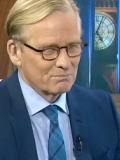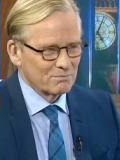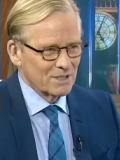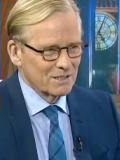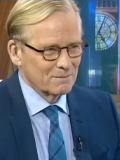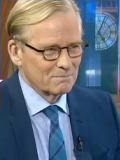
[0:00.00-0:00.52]

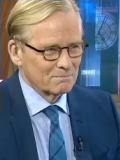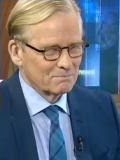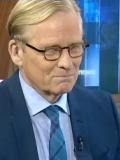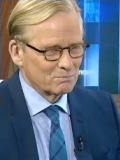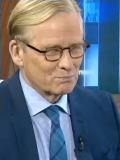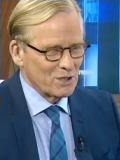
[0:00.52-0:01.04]
uh,
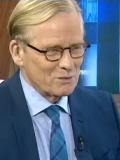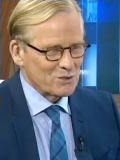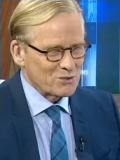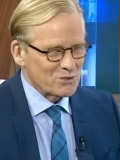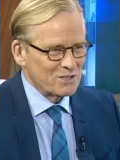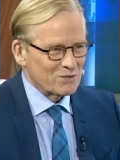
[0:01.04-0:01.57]
Prime
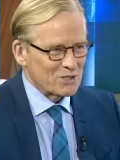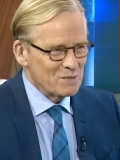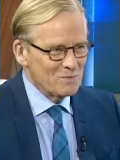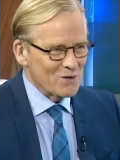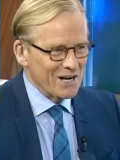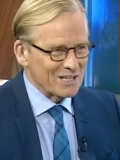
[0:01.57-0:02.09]
Minister Stephen
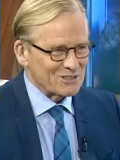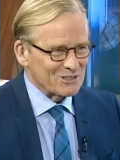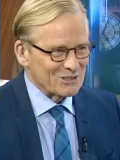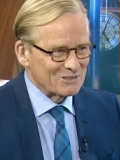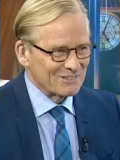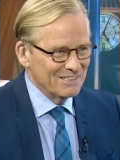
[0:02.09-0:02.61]
Harper acts,
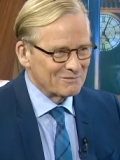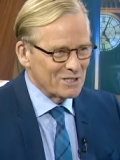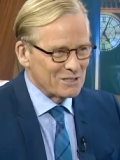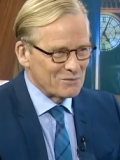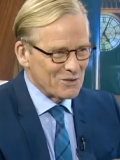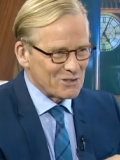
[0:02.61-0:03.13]
though, right? Right
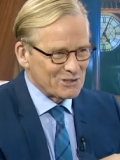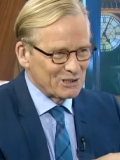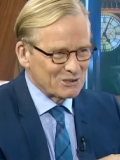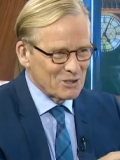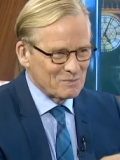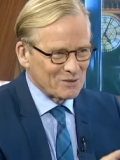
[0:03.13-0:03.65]
in with well, his
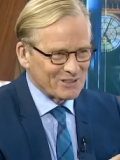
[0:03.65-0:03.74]
little group I,